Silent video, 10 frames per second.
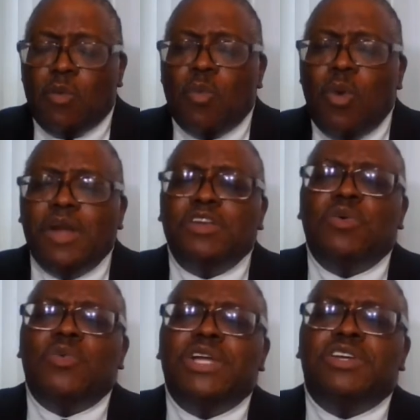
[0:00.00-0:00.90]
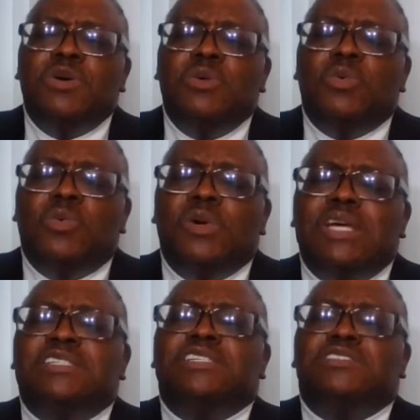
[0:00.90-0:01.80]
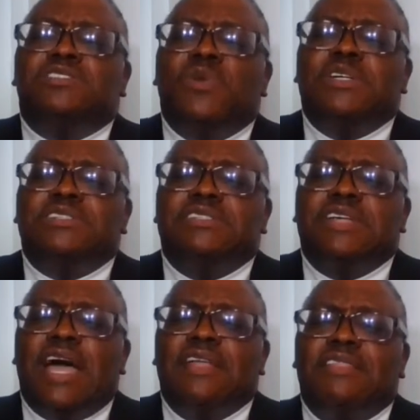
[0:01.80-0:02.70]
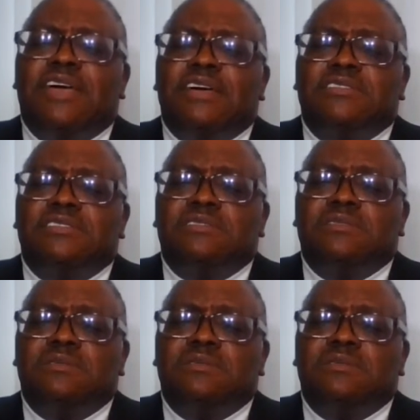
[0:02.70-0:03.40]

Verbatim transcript: What do we do in situations like this?